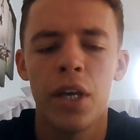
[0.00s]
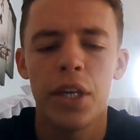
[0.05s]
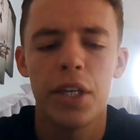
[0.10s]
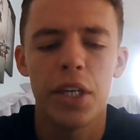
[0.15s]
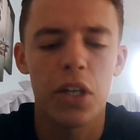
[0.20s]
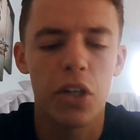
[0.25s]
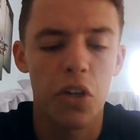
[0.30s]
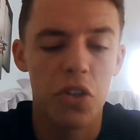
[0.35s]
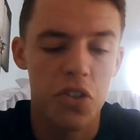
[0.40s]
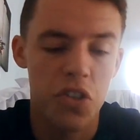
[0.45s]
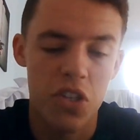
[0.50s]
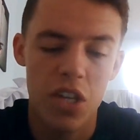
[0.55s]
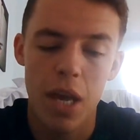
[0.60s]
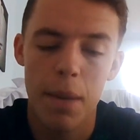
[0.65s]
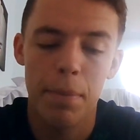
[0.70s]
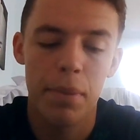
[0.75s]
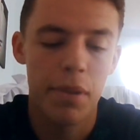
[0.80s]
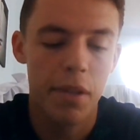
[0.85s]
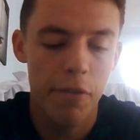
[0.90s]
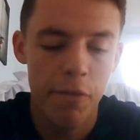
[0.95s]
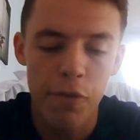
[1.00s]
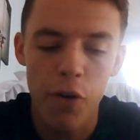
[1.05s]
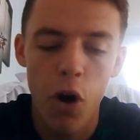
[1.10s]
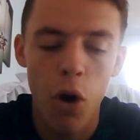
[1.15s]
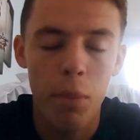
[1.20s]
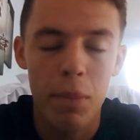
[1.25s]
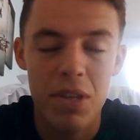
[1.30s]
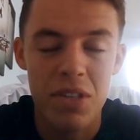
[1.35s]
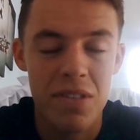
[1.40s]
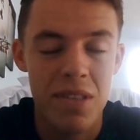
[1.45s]
you could say, but the
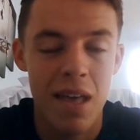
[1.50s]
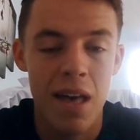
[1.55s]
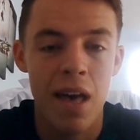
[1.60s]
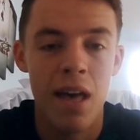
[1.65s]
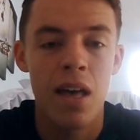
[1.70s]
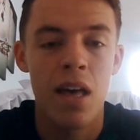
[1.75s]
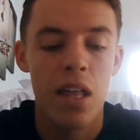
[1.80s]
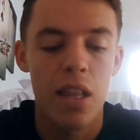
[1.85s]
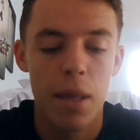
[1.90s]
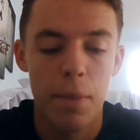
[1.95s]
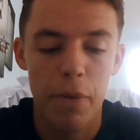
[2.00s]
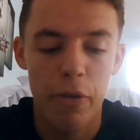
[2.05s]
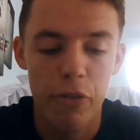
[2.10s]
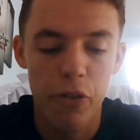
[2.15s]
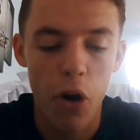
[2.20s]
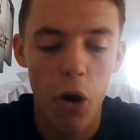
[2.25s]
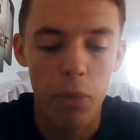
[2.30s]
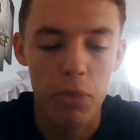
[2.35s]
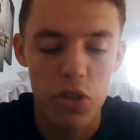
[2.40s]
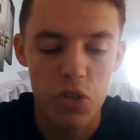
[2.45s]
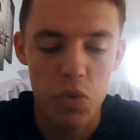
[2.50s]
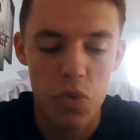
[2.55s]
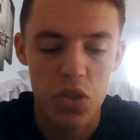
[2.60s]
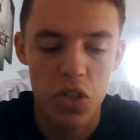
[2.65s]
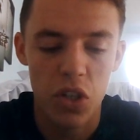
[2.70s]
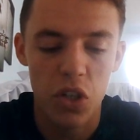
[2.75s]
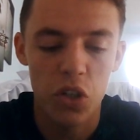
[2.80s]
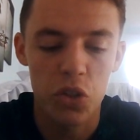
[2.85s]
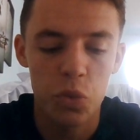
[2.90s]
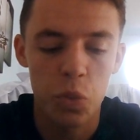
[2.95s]
form is there. The performance was
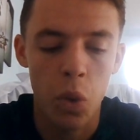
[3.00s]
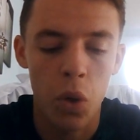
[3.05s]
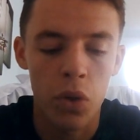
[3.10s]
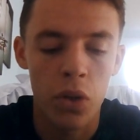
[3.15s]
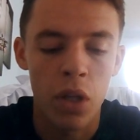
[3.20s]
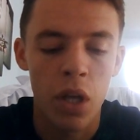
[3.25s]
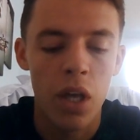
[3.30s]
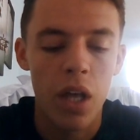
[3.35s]
a good one.